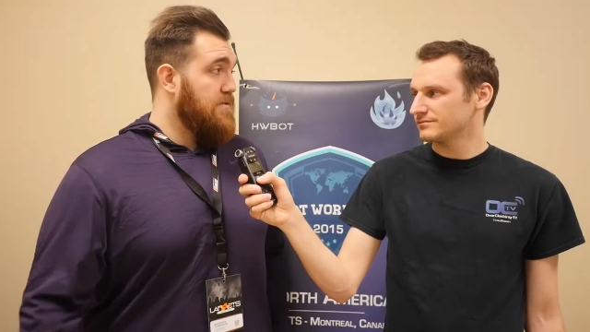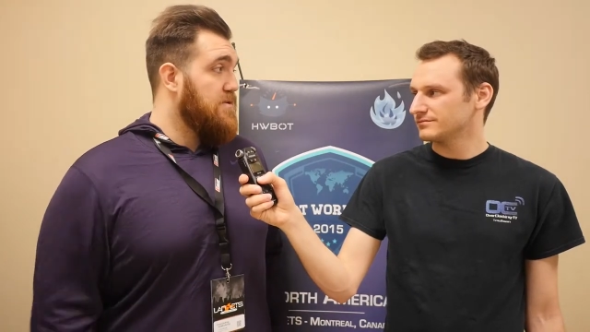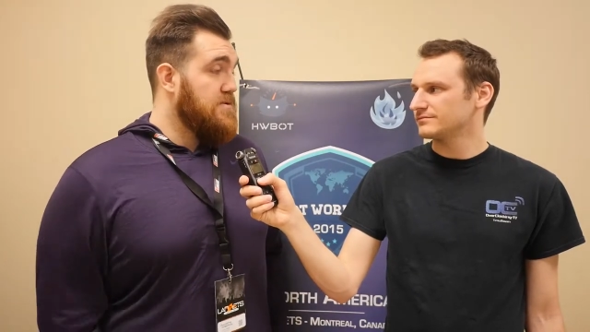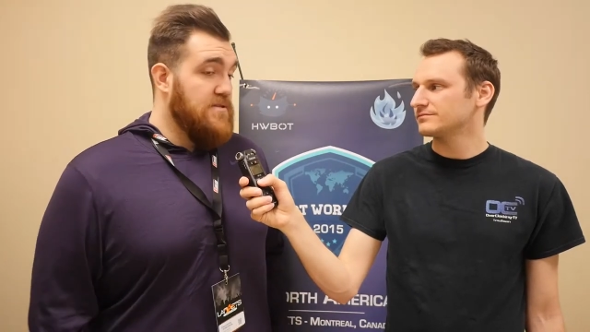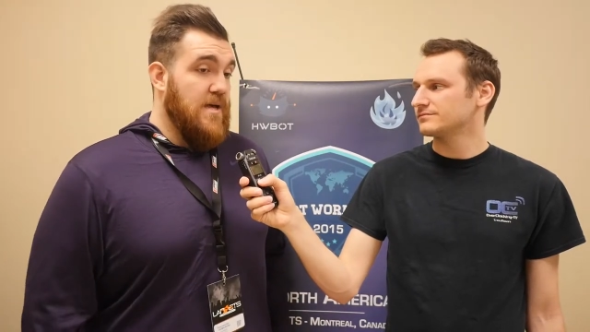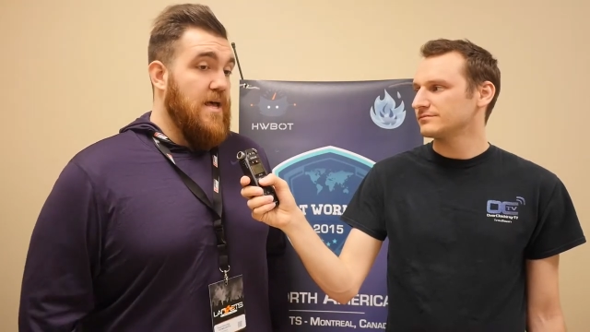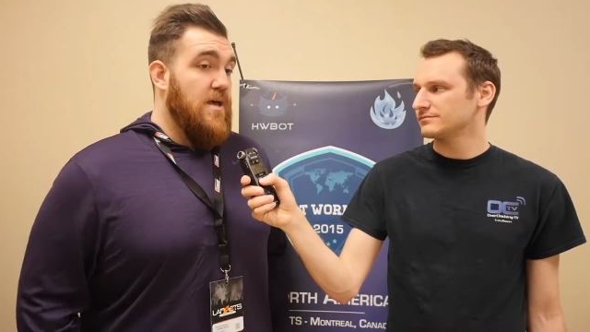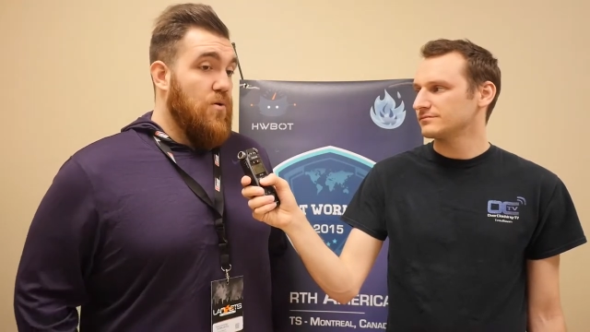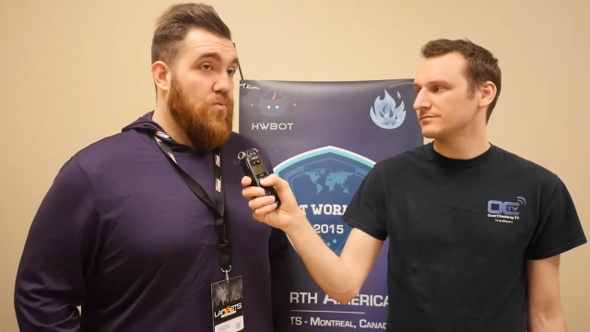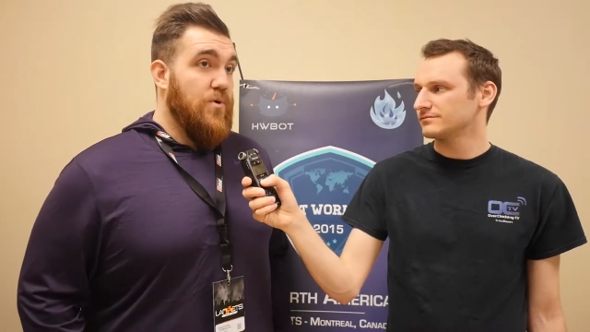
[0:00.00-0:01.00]
Speaker 1: There's
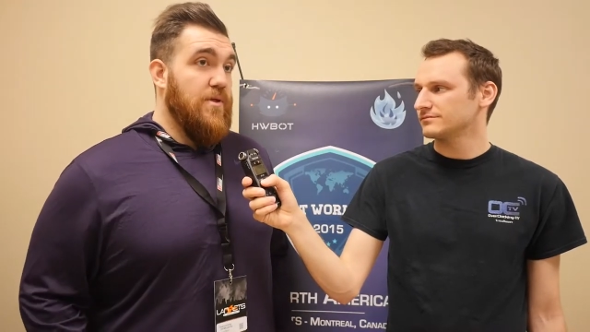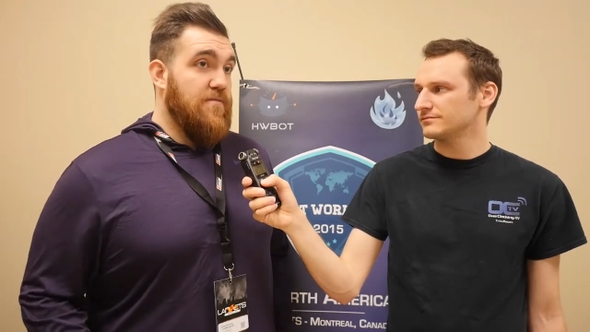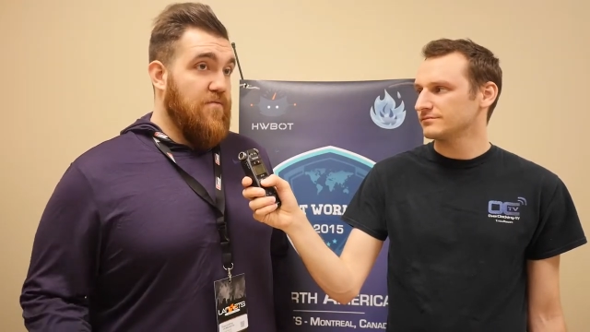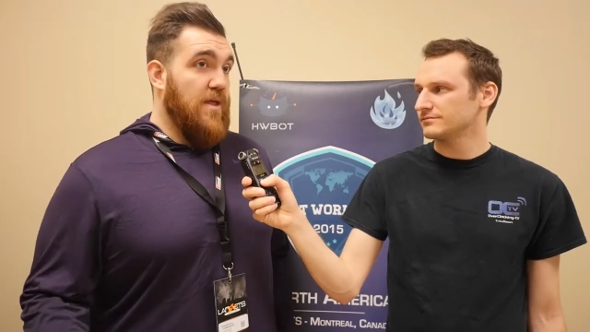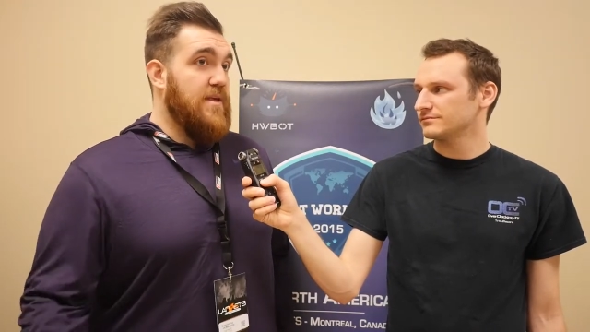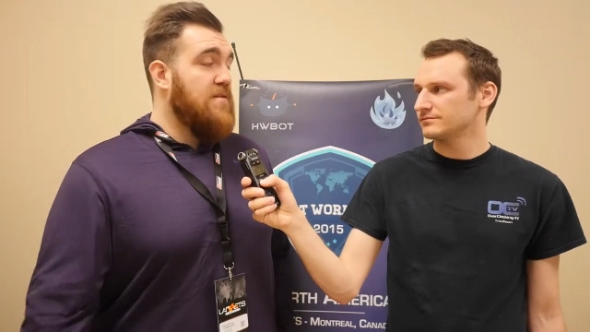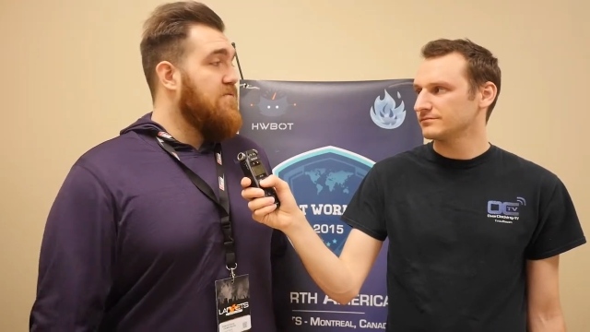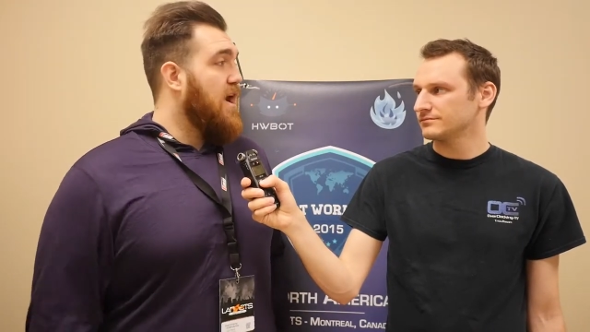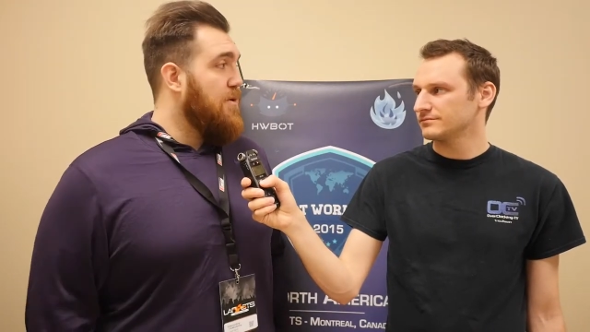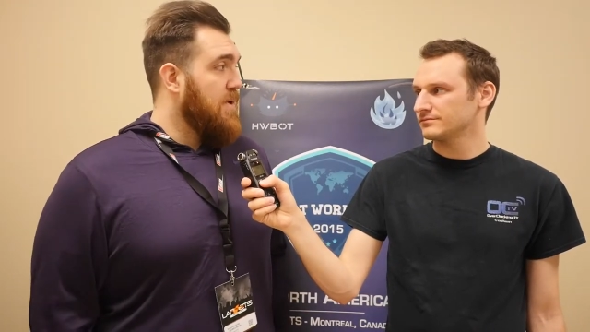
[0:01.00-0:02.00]
really friendly
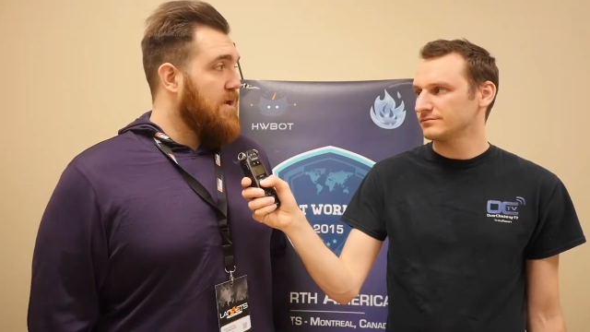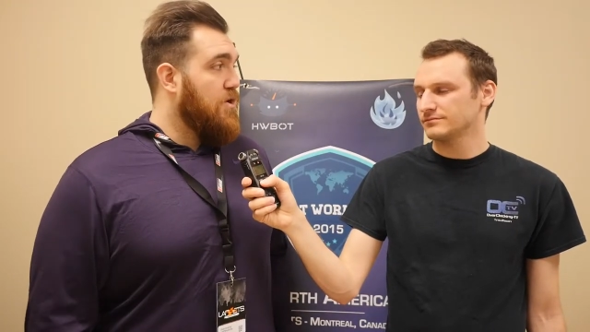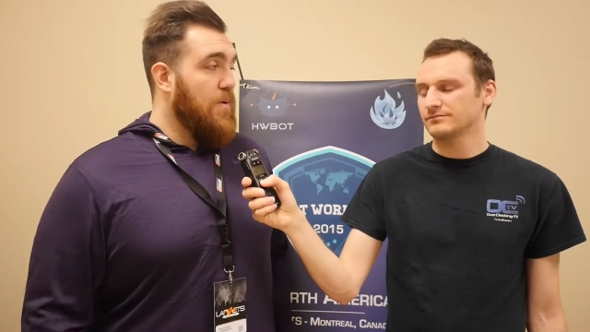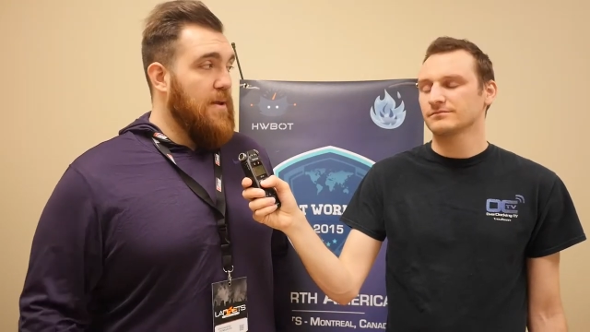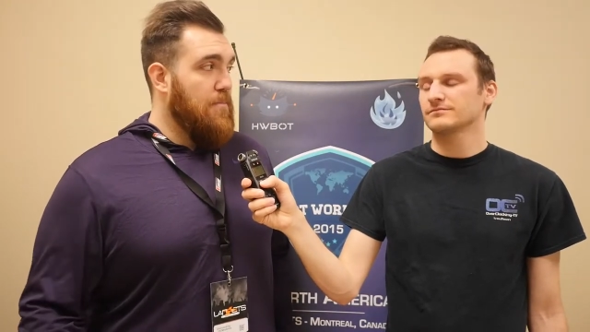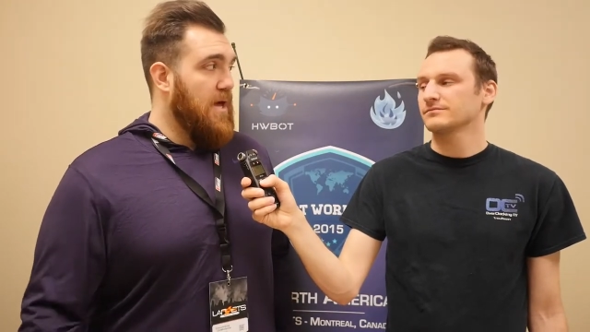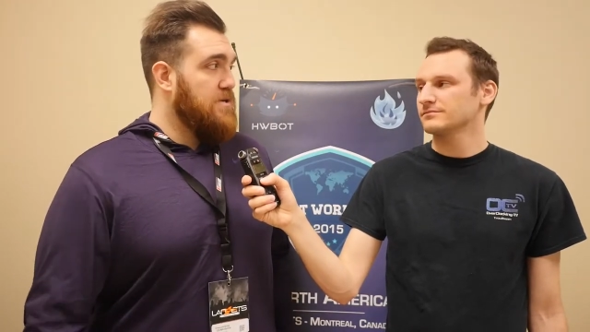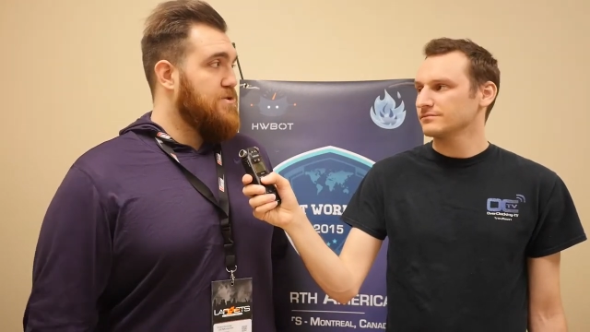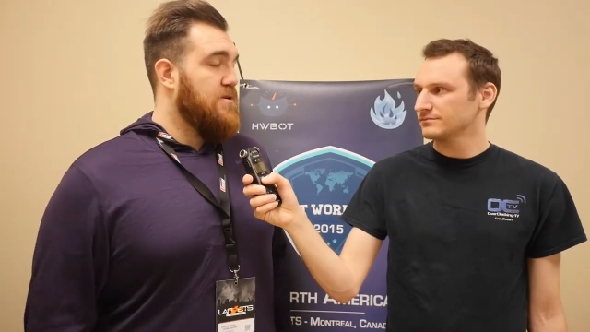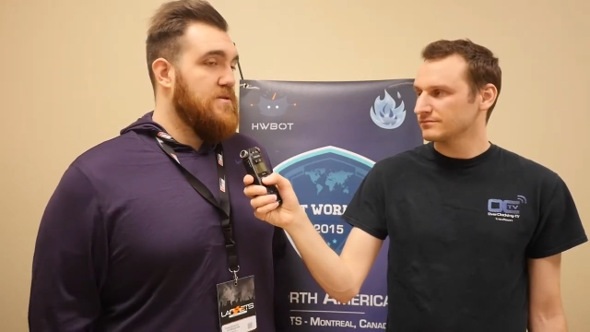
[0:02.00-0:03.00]
environment, great
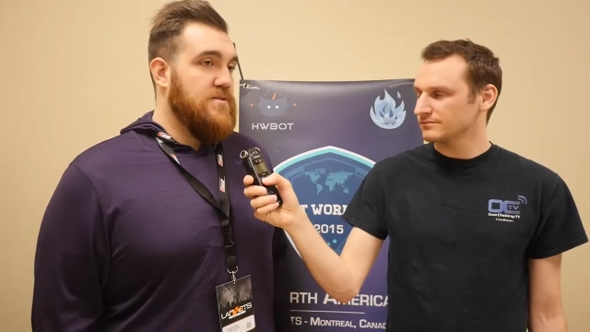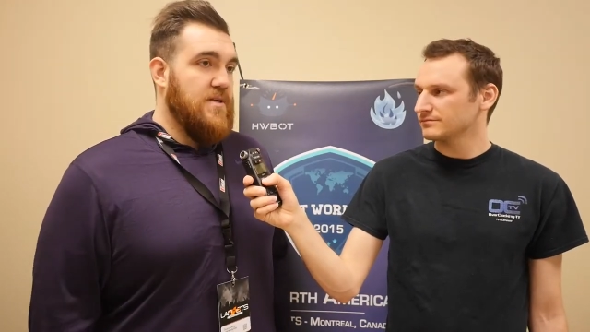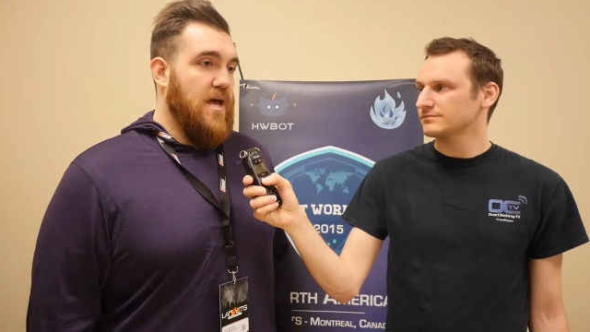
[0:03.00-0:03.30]
benchers.